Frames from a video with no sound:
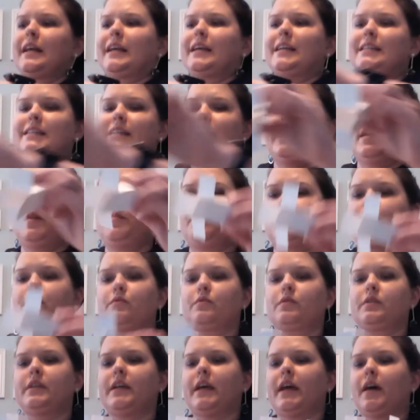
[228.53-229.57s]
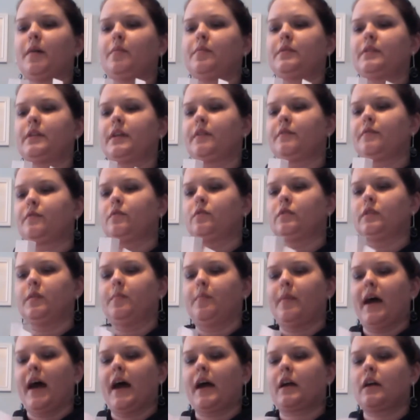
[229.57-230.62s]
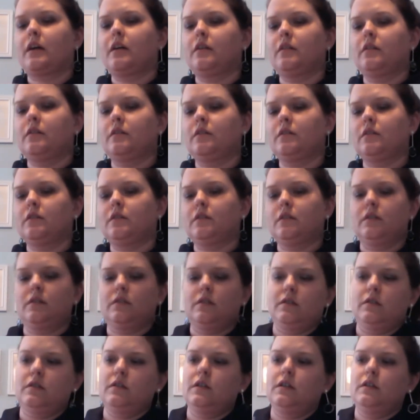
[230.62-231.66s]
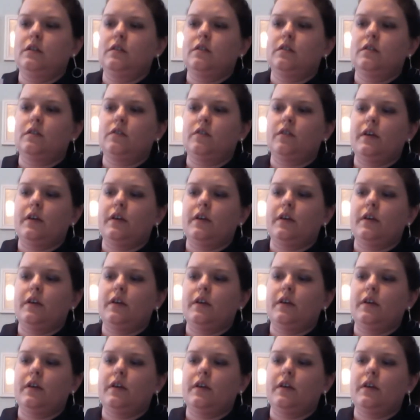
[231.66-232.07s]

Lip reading: those tabs that I folded back, okay?